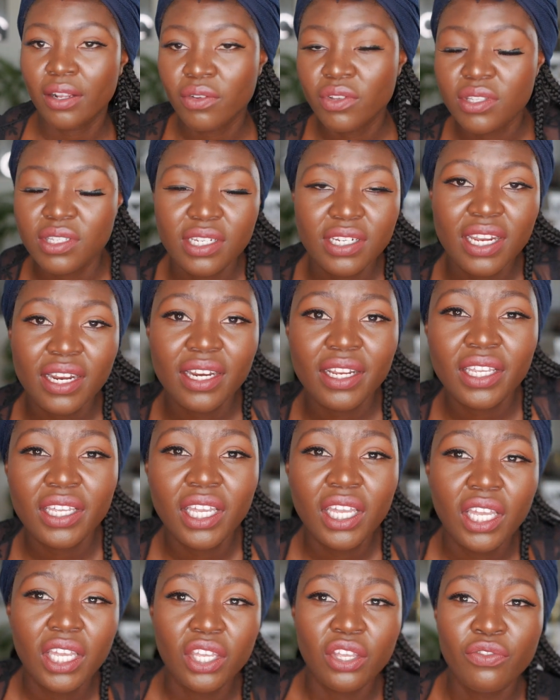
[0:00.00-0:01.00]
Considering
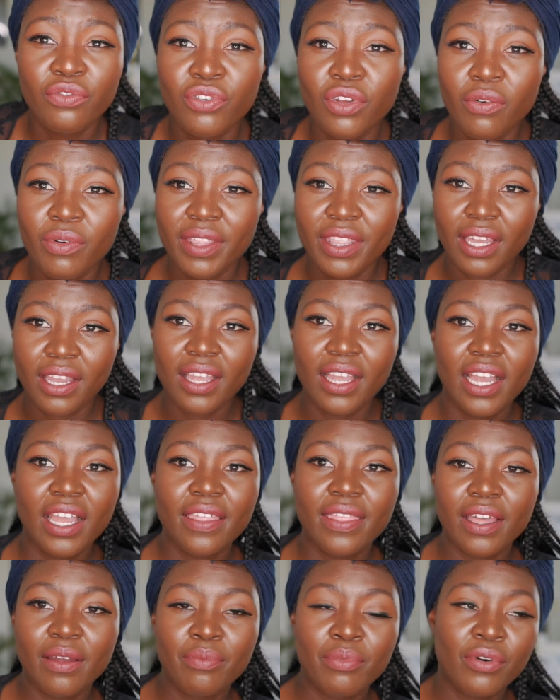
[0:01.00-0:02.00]
if you're with a
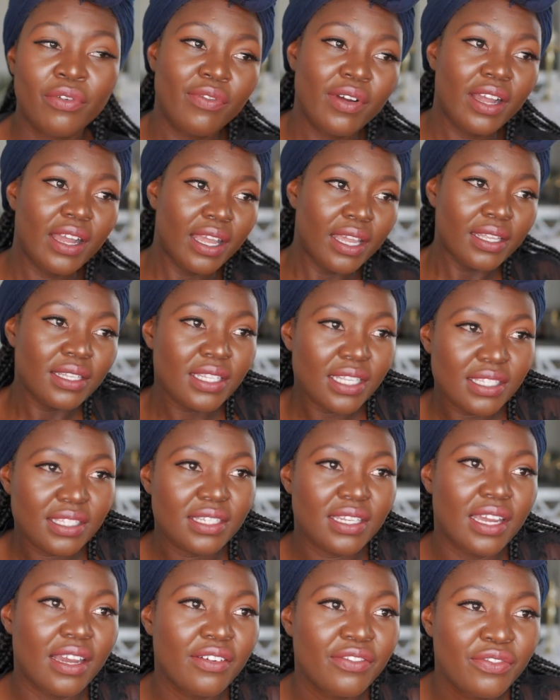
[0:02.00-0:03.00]
guy that provides and
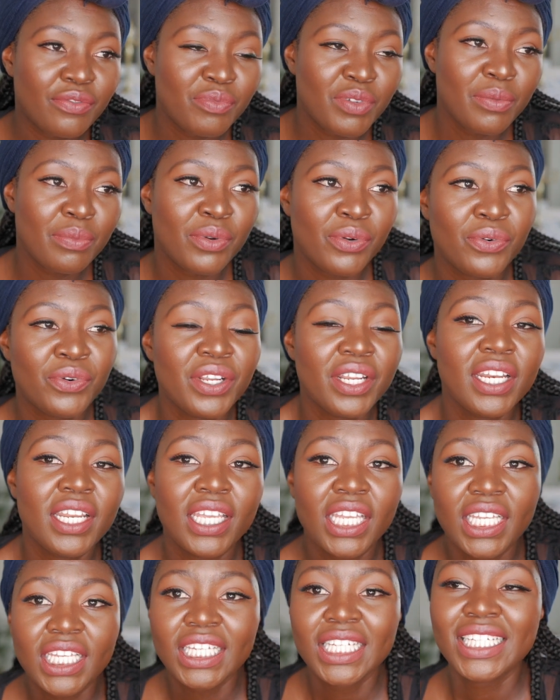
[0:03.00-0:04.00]
stuff, people
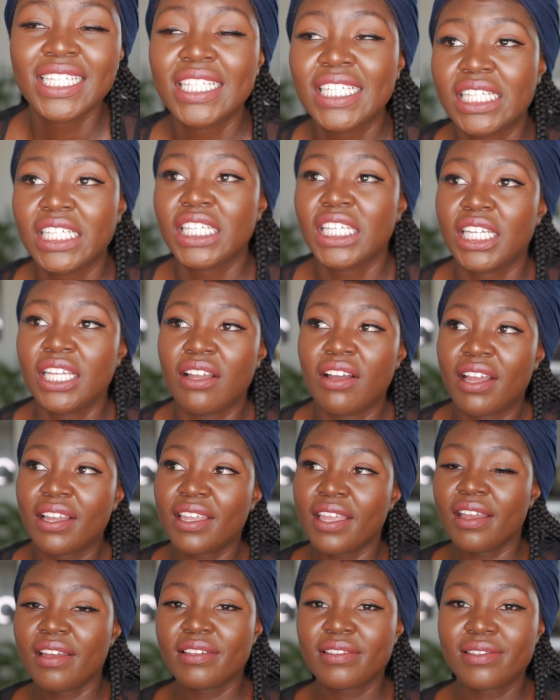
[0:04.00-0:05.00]
really, I
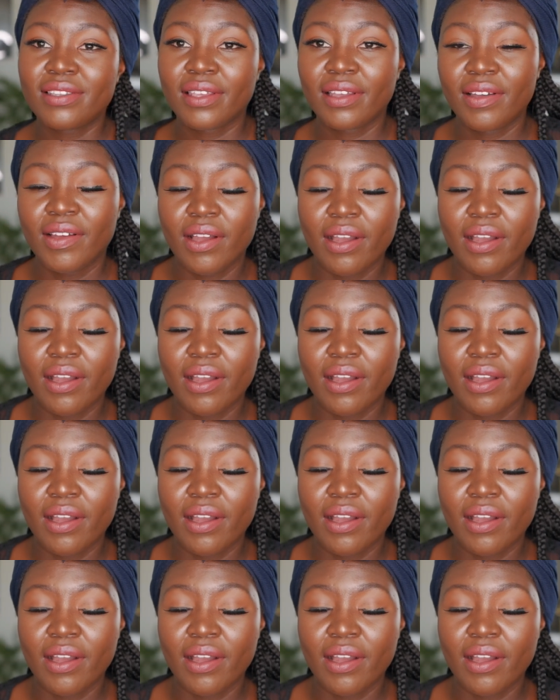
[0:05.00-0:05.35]
guess,